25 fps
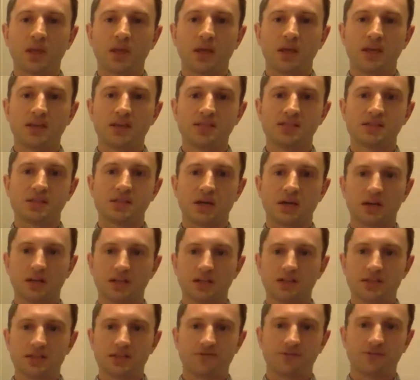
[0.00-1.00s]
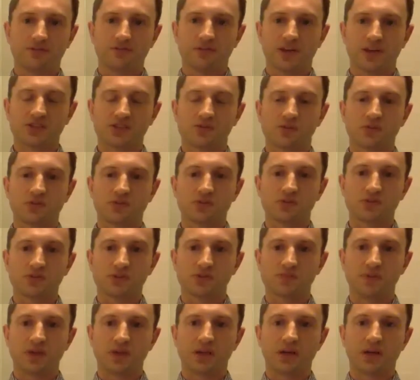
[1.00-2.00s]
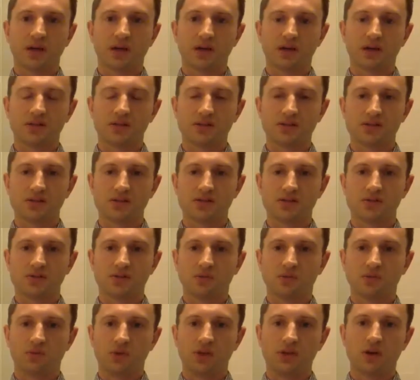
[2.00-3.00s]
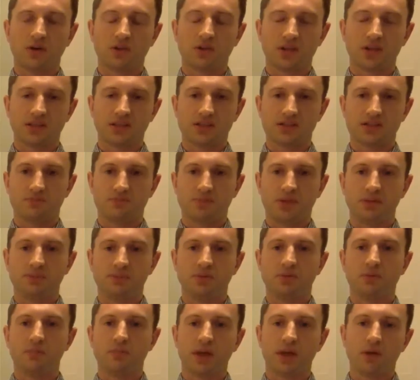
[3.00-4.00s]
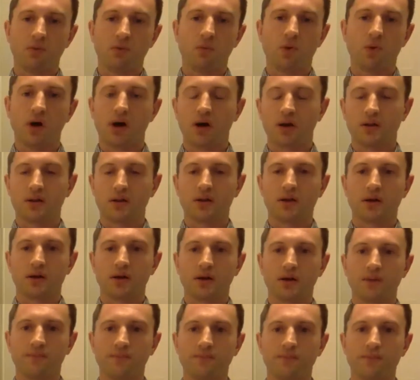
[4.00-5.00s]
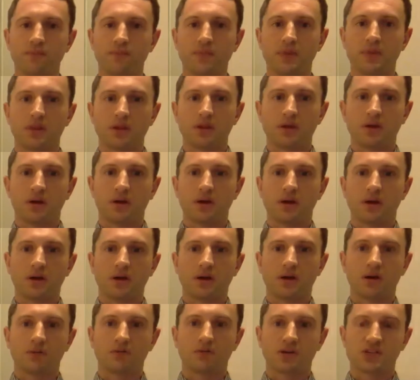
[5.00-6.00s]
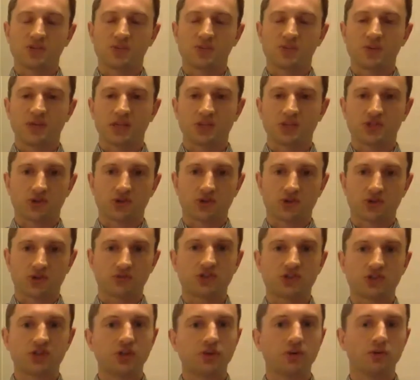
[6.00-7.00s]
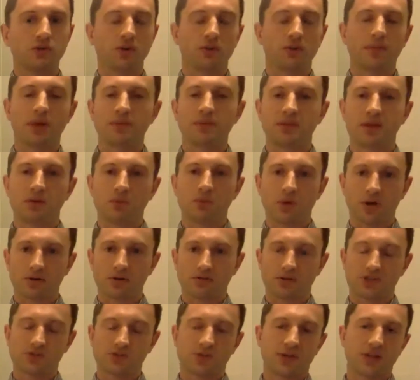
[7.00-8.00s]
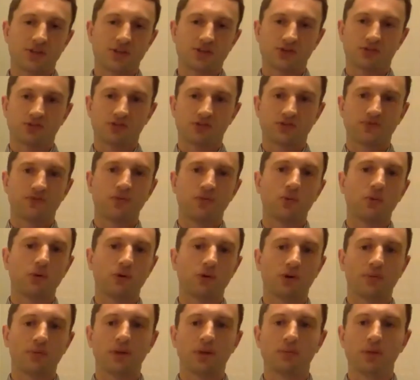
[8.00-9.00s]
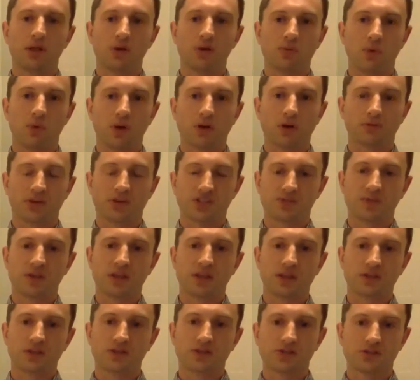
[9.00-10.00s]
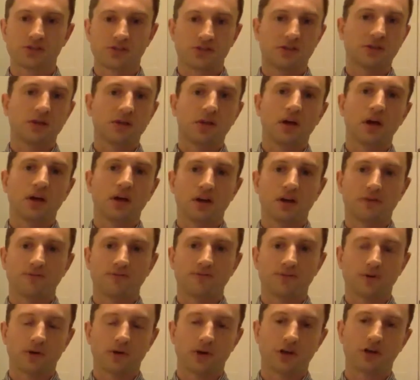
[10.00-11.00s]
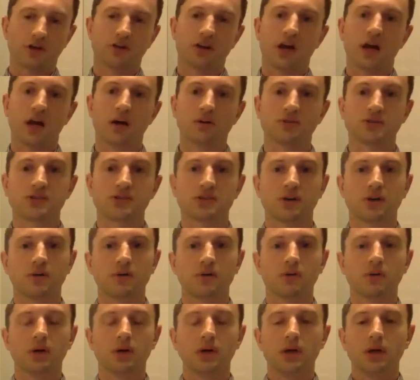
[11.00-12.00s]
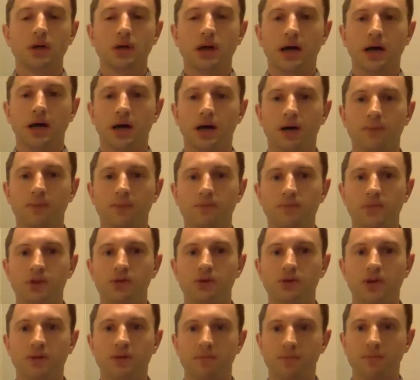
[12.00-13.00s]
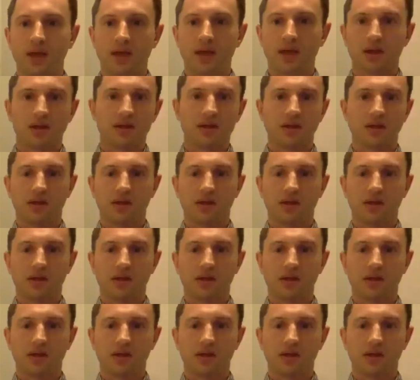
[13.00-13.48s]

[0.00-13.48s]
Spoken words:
is done in different vessels because we know that people may want a recipe that serves 2, or maybe they want a recipe that serves 4, maybe they want a recipe that's enough for a crowd. So you can make,